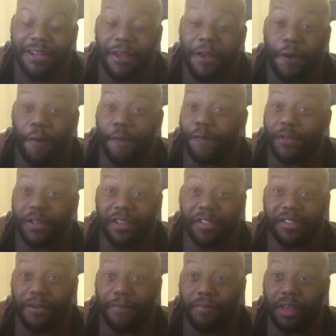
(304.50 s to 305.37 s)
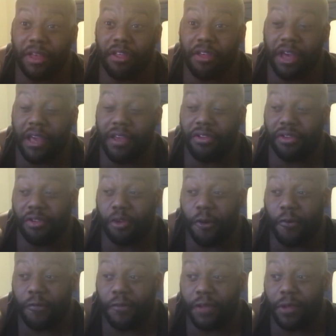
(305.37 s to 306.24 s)
Hopefully something changes.
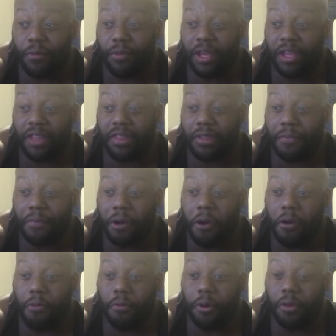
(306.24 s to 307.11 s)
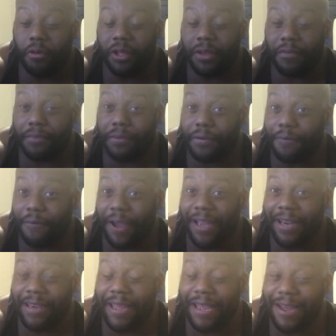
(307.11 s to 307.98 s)
Hopefully we get the ball rolling, but
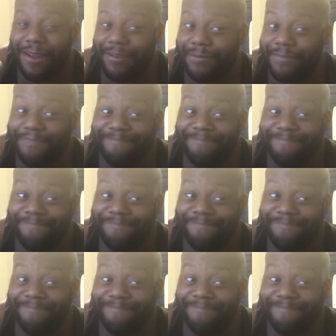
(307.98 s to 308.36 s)
right now,